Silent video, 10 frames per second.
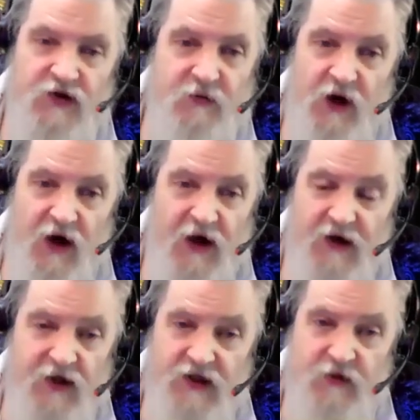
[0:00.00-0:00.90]
That's
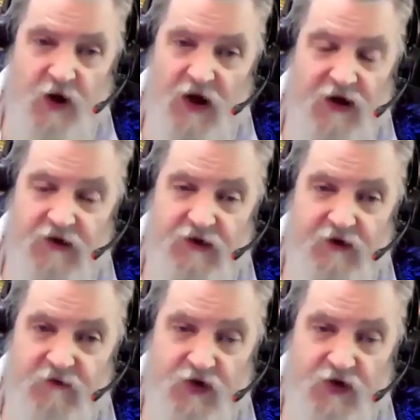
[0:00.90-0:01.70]
why the